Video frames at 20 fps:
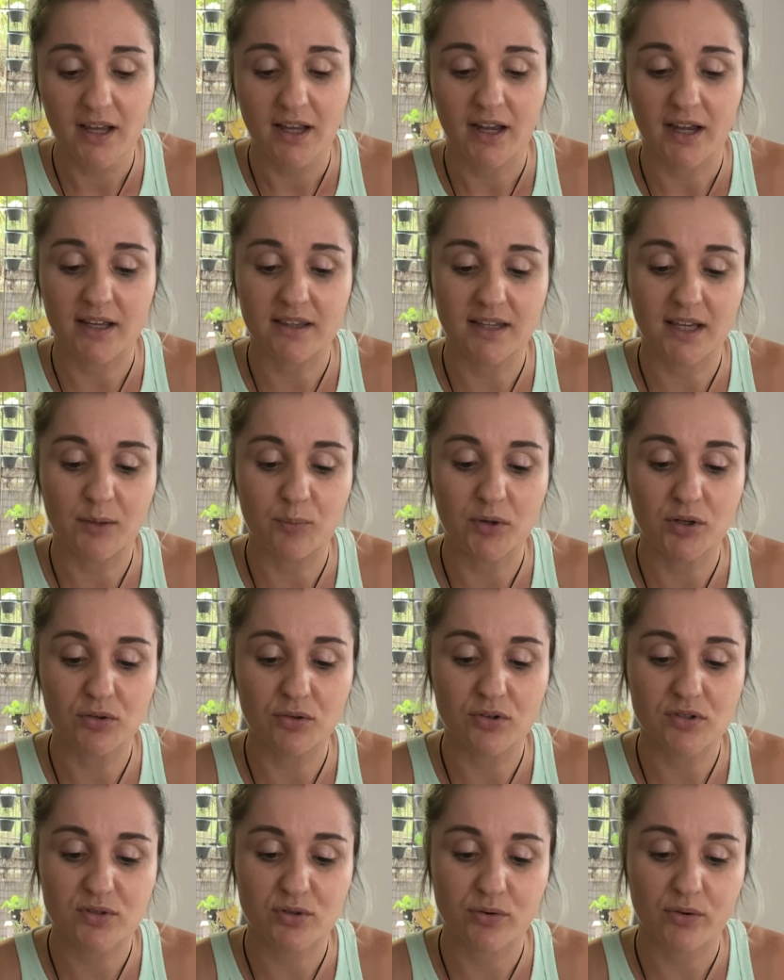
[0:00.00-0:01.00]
And then we'd
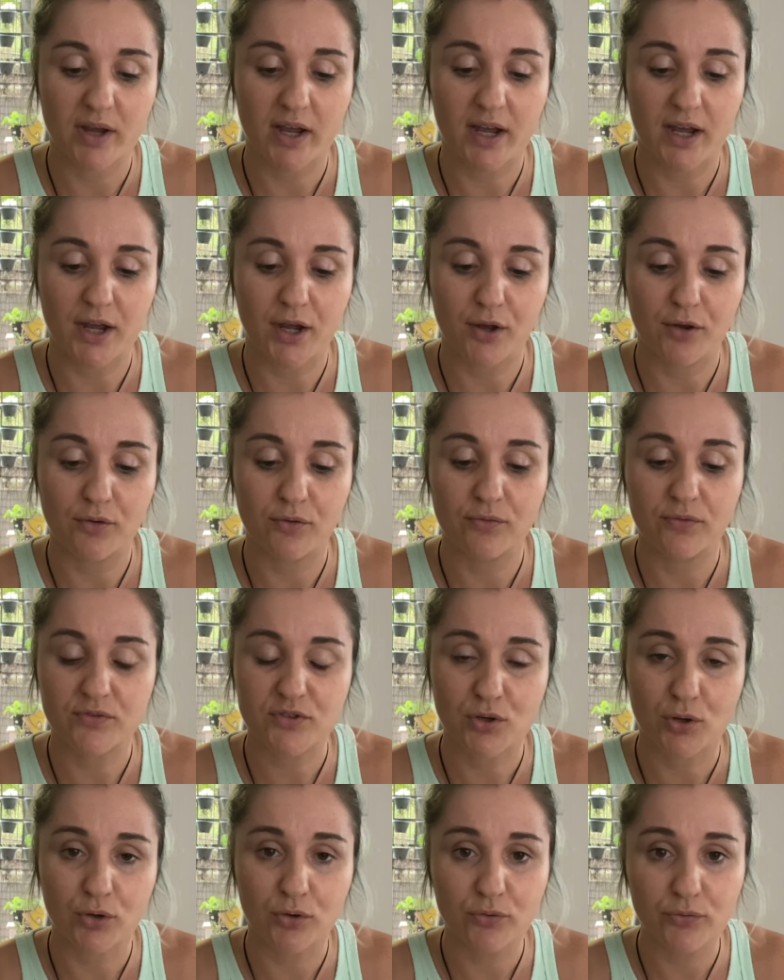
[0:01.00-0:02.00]
also have
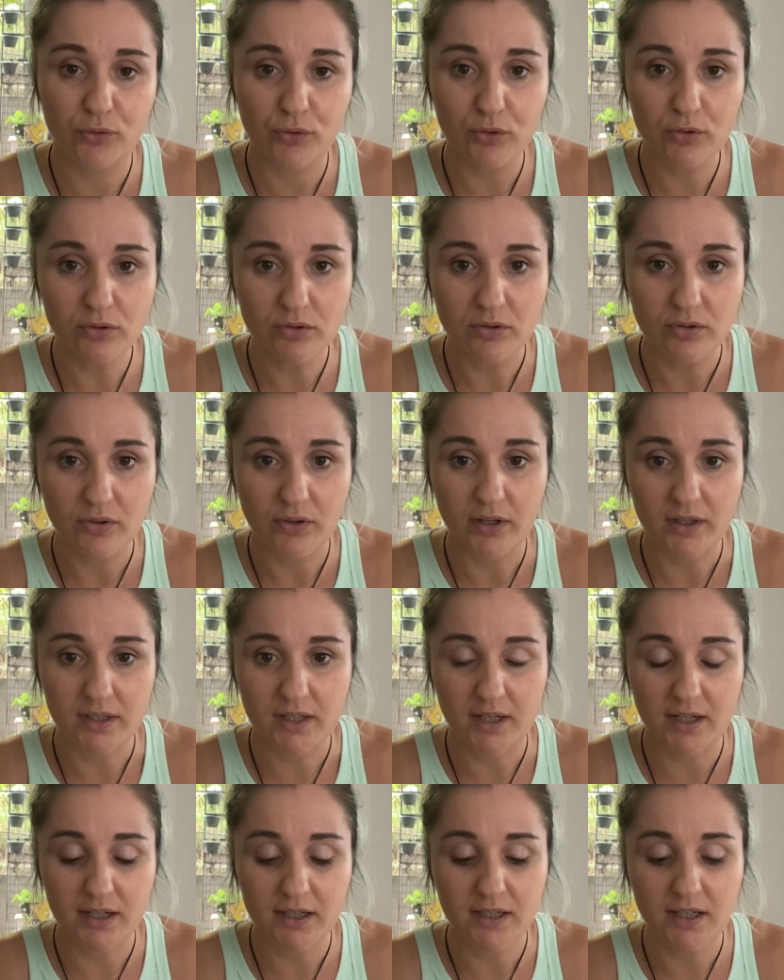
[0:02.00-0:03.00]
tofu,
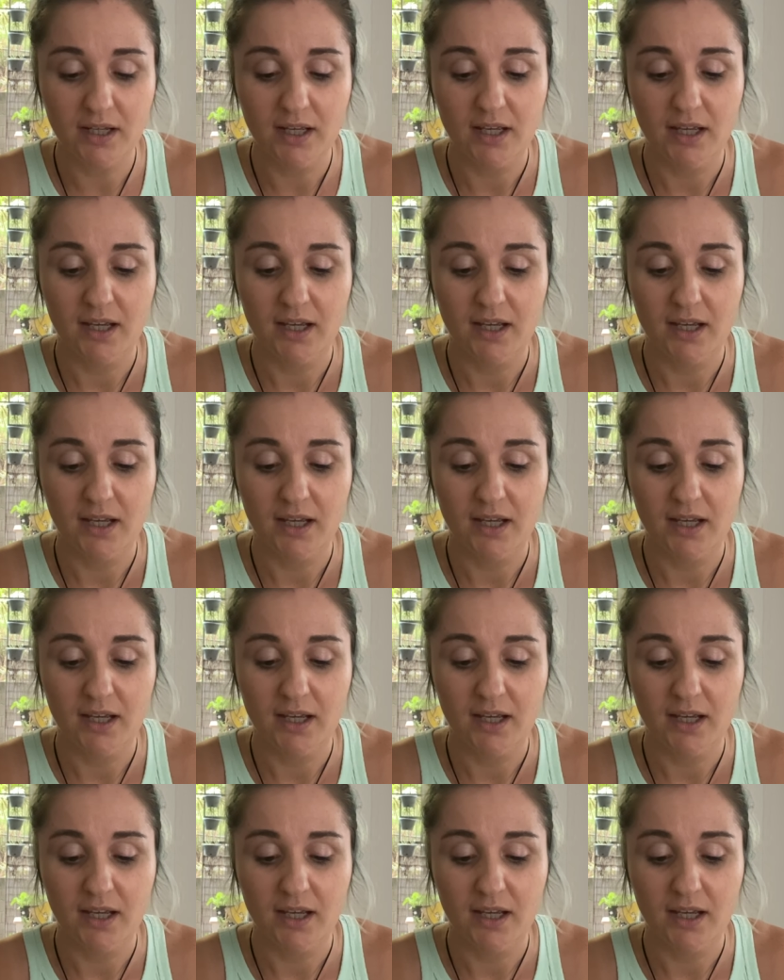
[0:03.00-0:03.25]
okay?